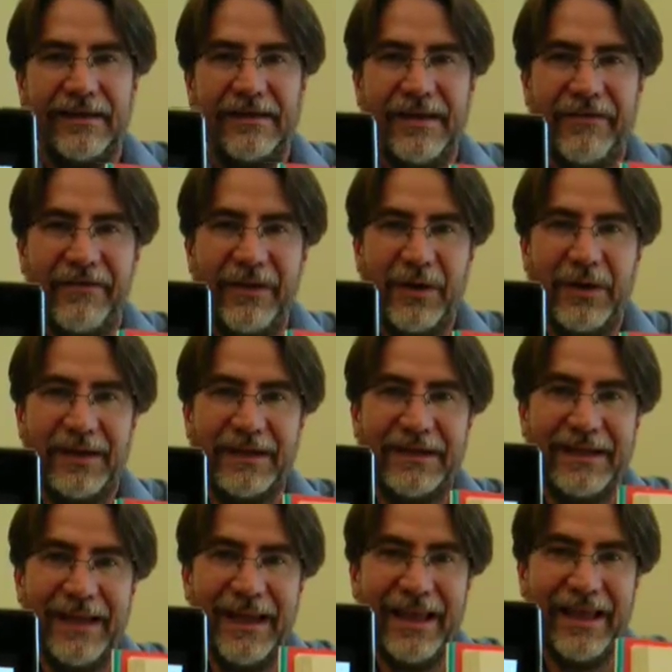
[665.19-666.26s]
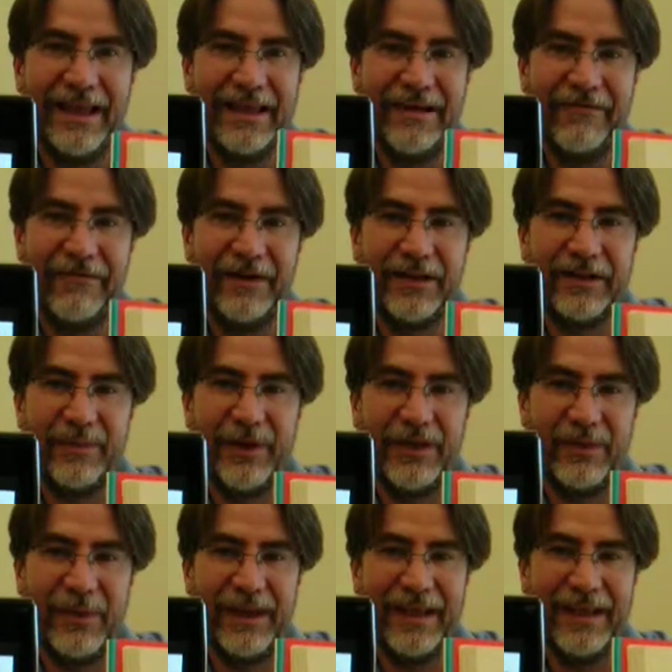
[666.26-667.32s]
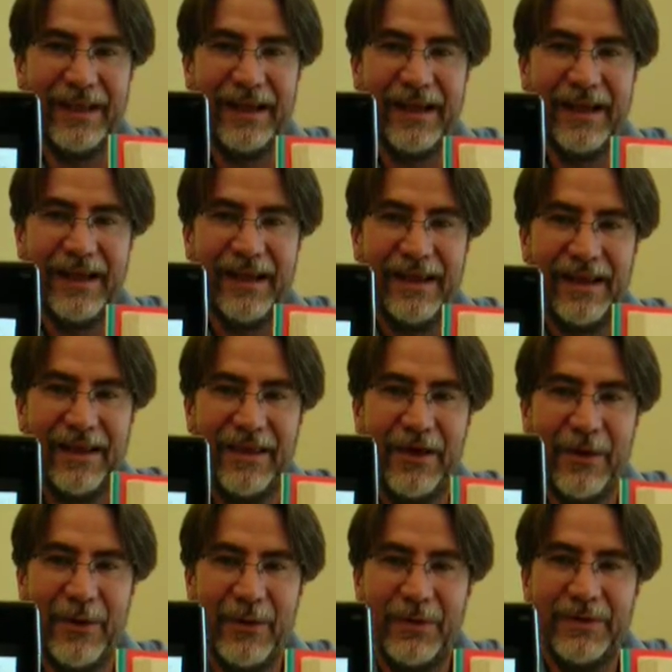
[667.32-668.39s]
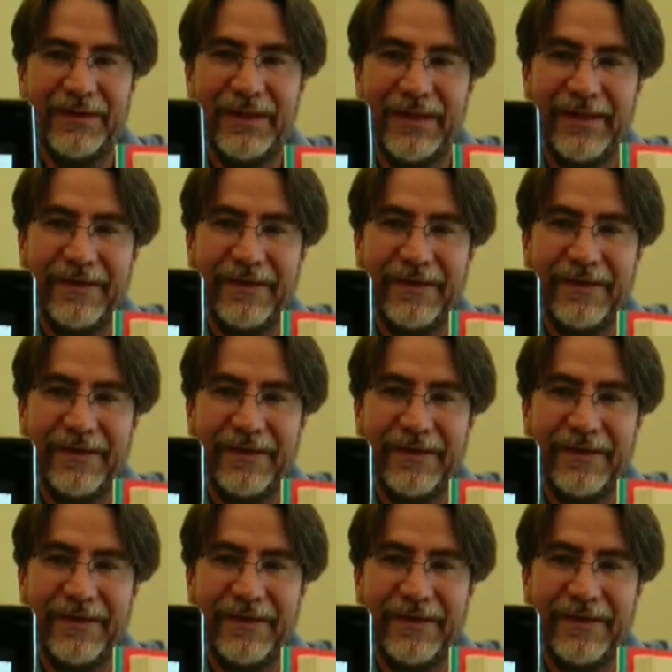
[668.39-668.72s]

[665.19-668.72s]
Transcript: See if you can see the difference between those.